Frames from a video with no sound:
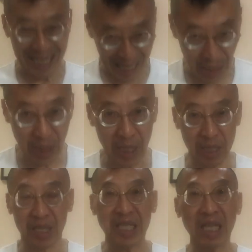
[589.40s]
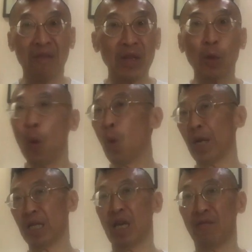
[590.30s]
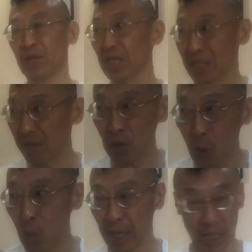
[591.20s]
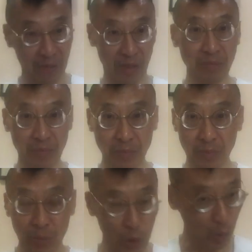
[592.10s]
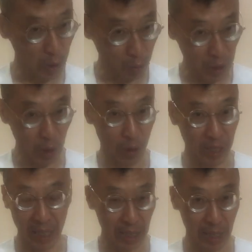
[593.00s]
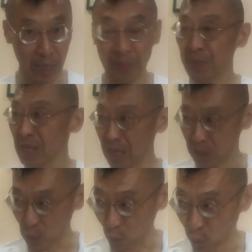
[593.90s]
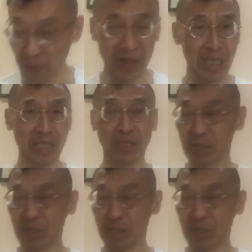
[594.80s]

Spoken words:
tested the 708 level. The 708 level, which we saw yesterday, is equivalent